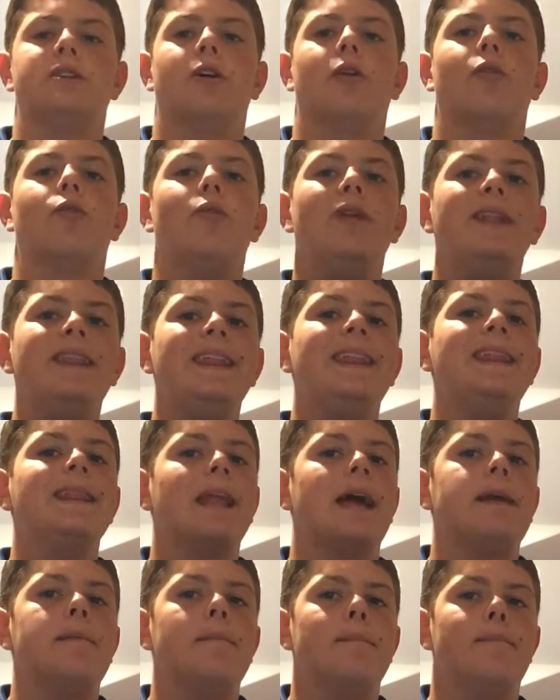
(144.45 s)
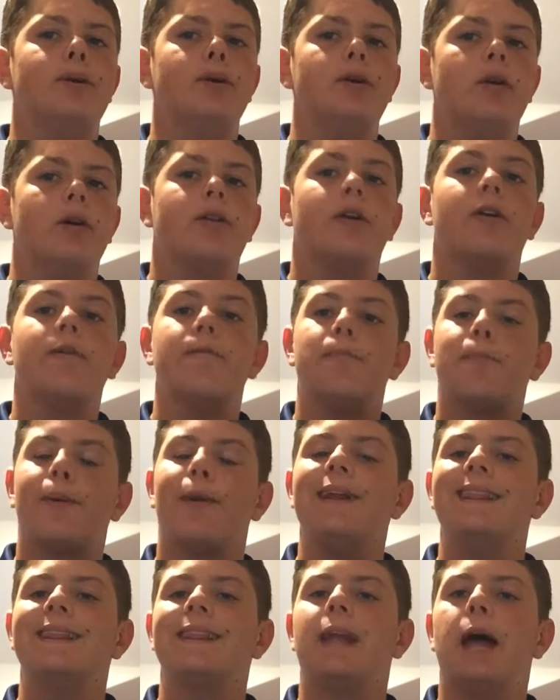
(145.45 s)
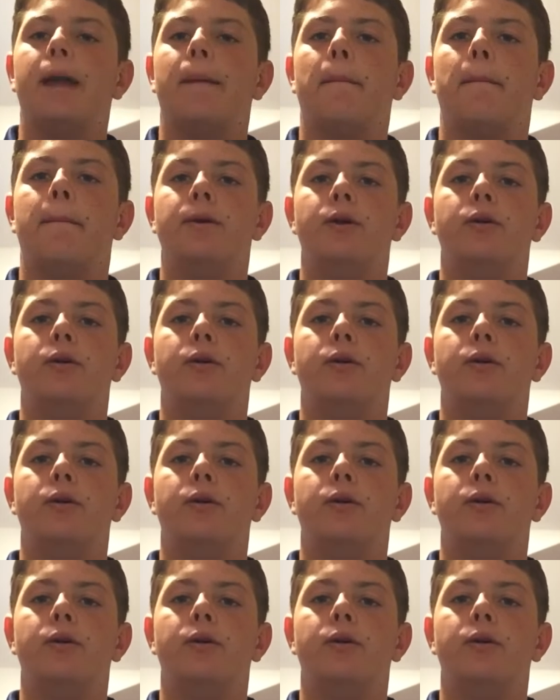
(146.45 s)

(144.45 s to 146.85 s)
They're a really light boot. They're a pretty light